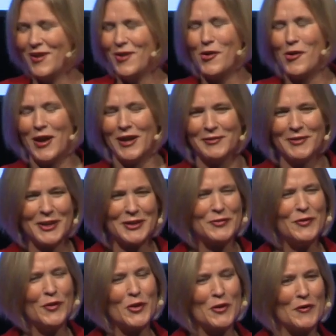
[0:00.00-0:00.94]
all right,
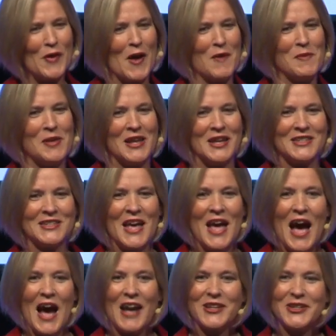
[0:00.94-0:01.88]
next 45 minutes,
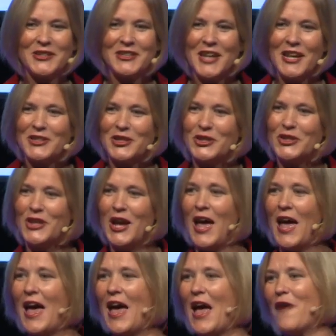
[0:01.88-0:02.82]
I'd just like to
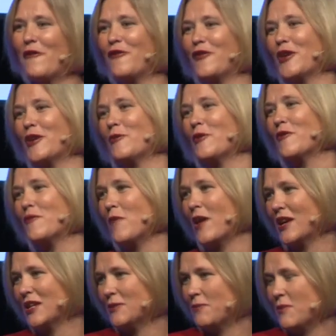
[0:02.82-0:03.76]
share a few of
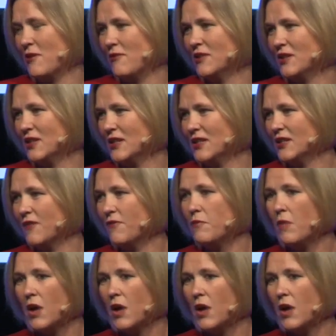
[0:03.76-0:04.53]
my experiences, of